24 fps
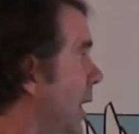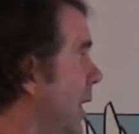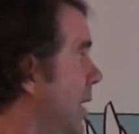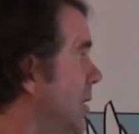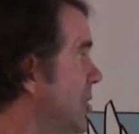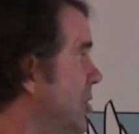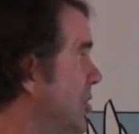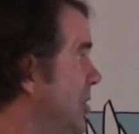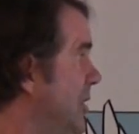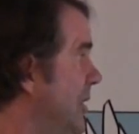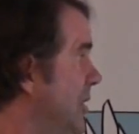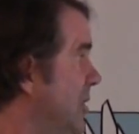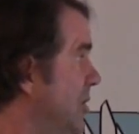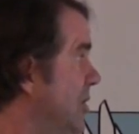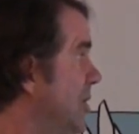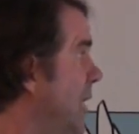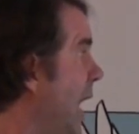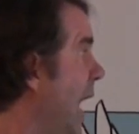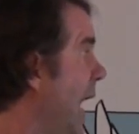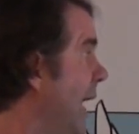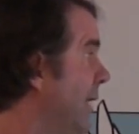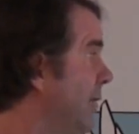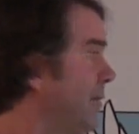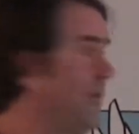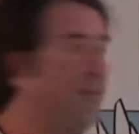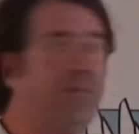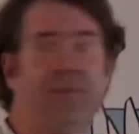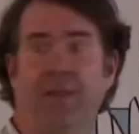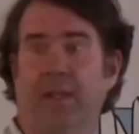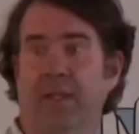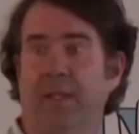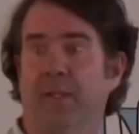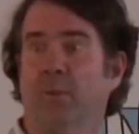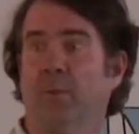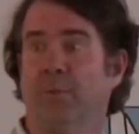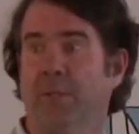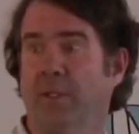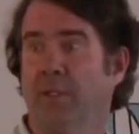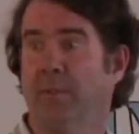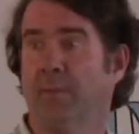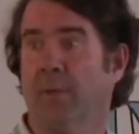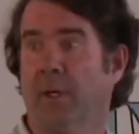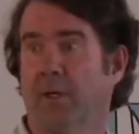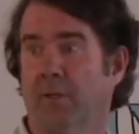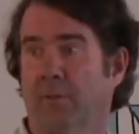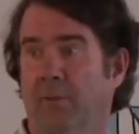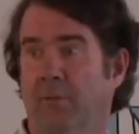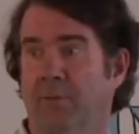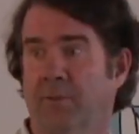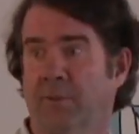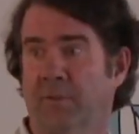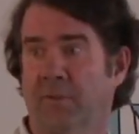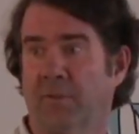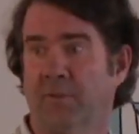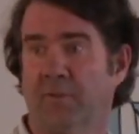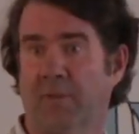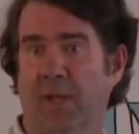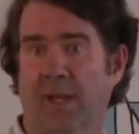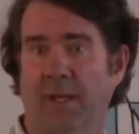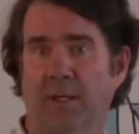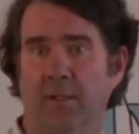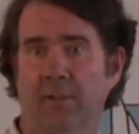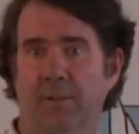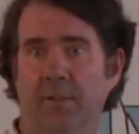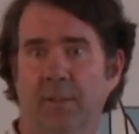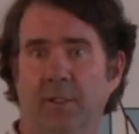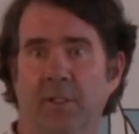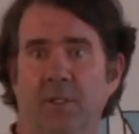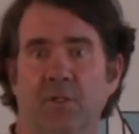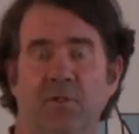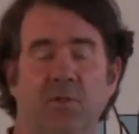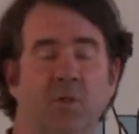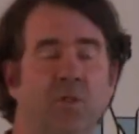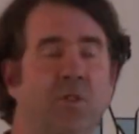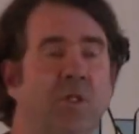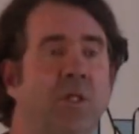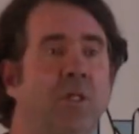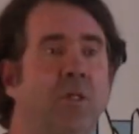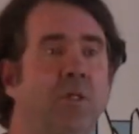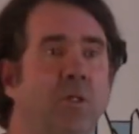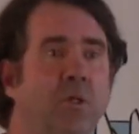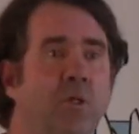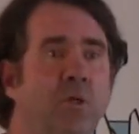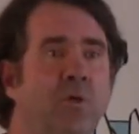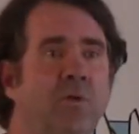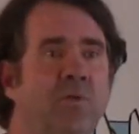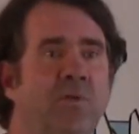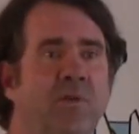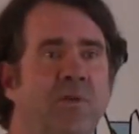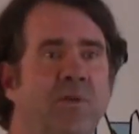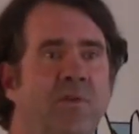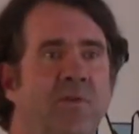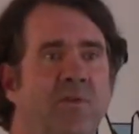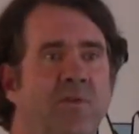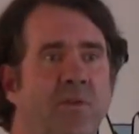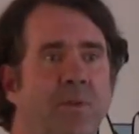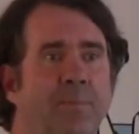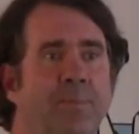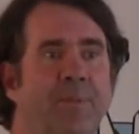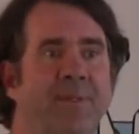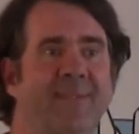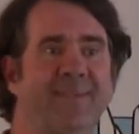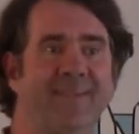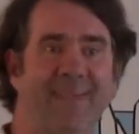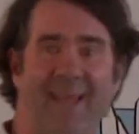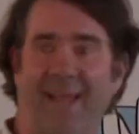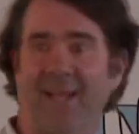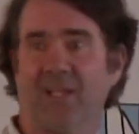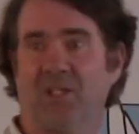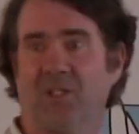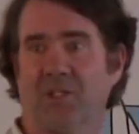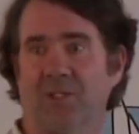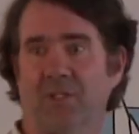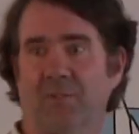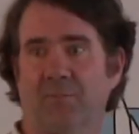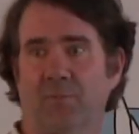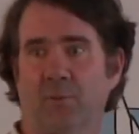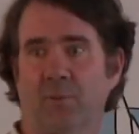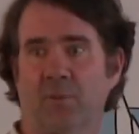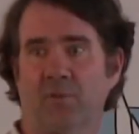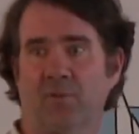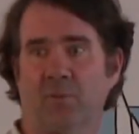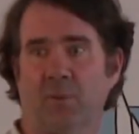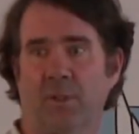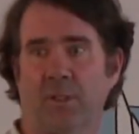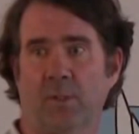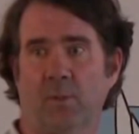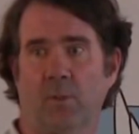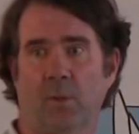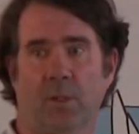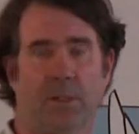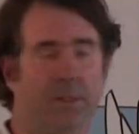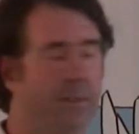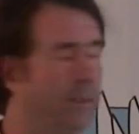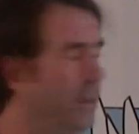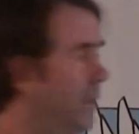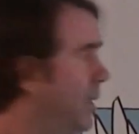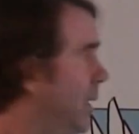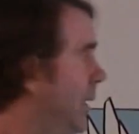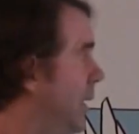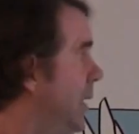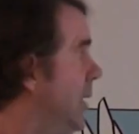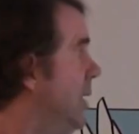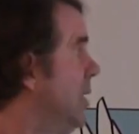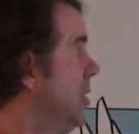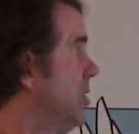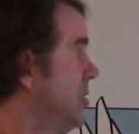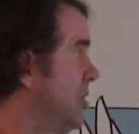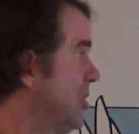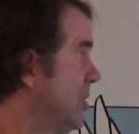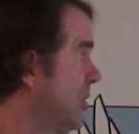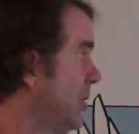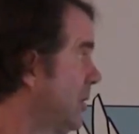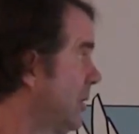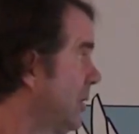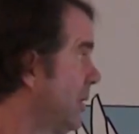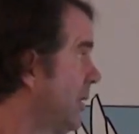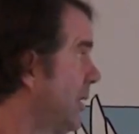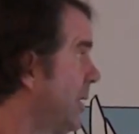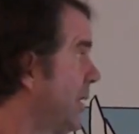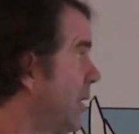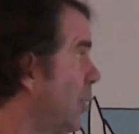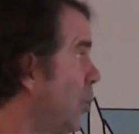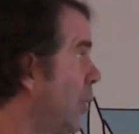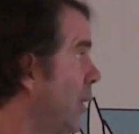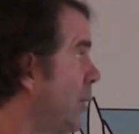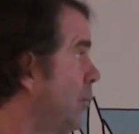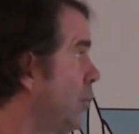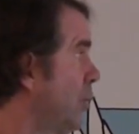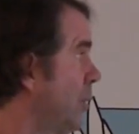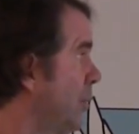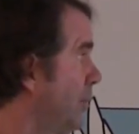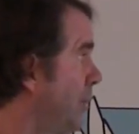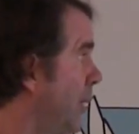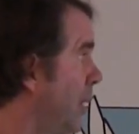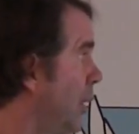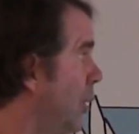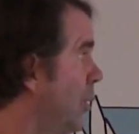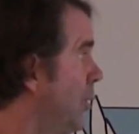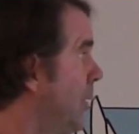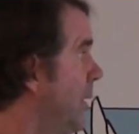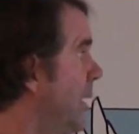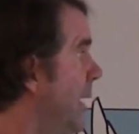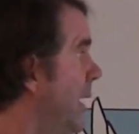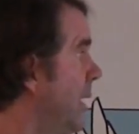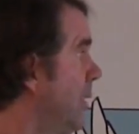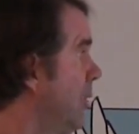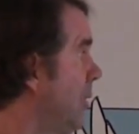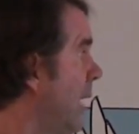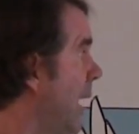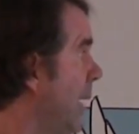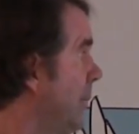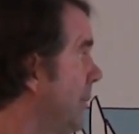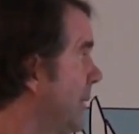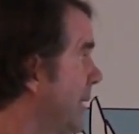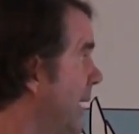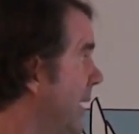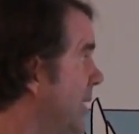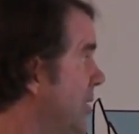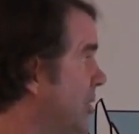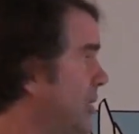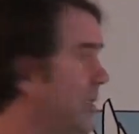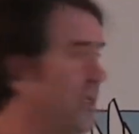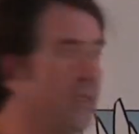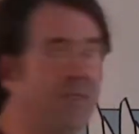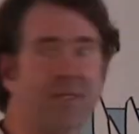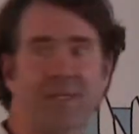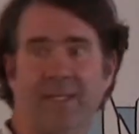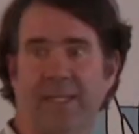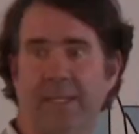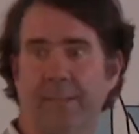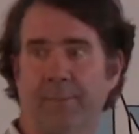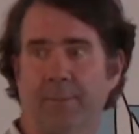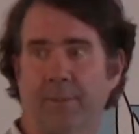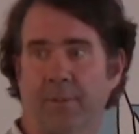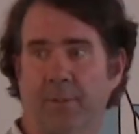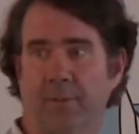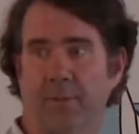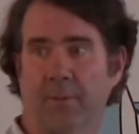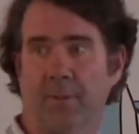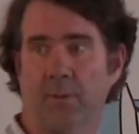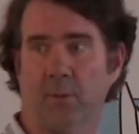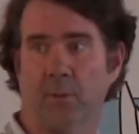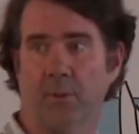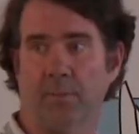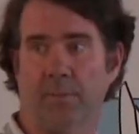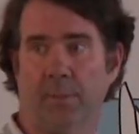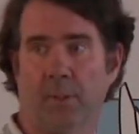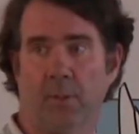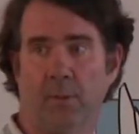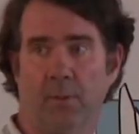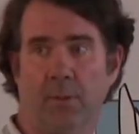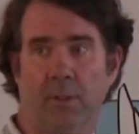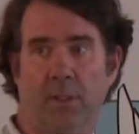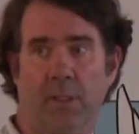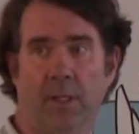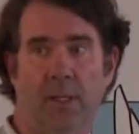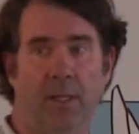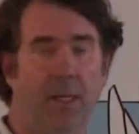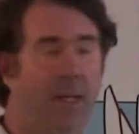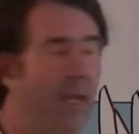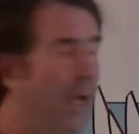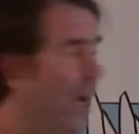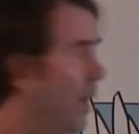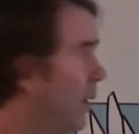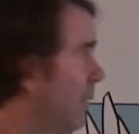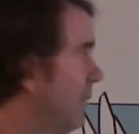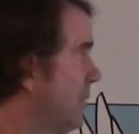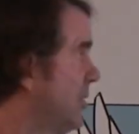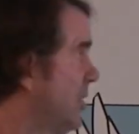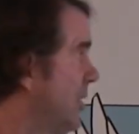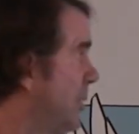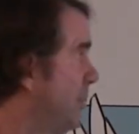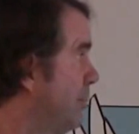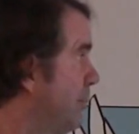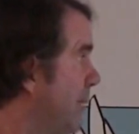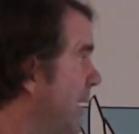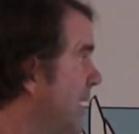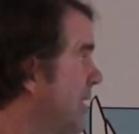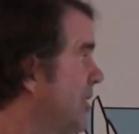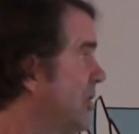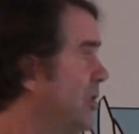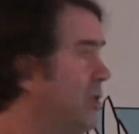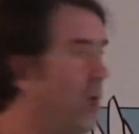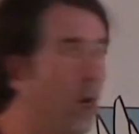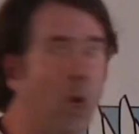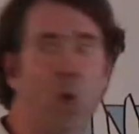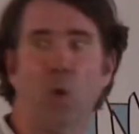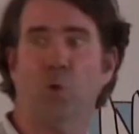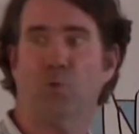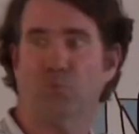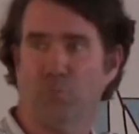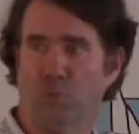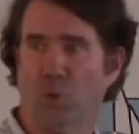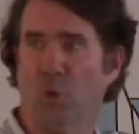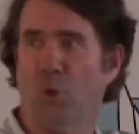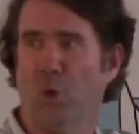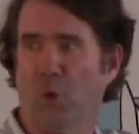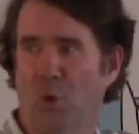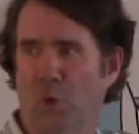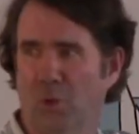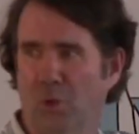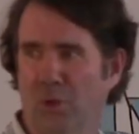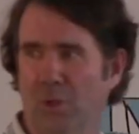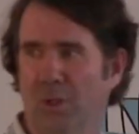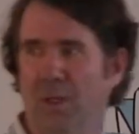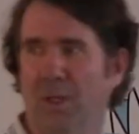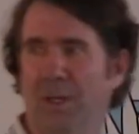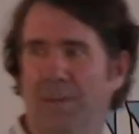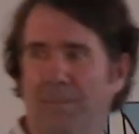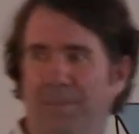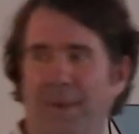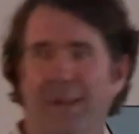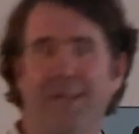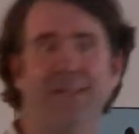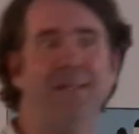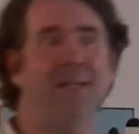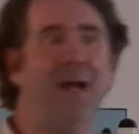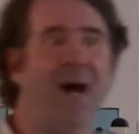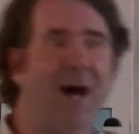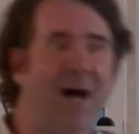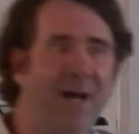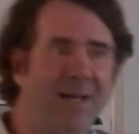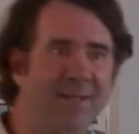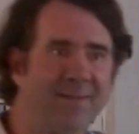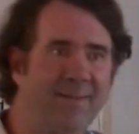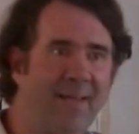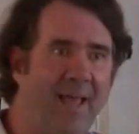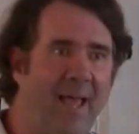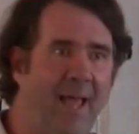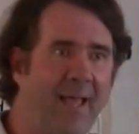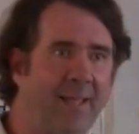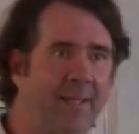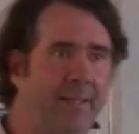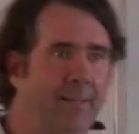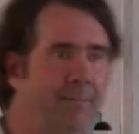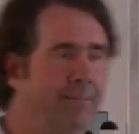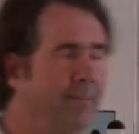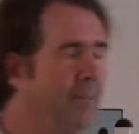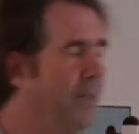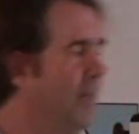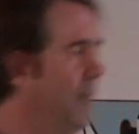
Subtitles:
she is not sailing within the mark room she's entitled, so she loses the protection of Rule 21. She's clearly the windward boat, and her obligation is to keep clear of the leeward boat. However, she breaks no rule by not tacking.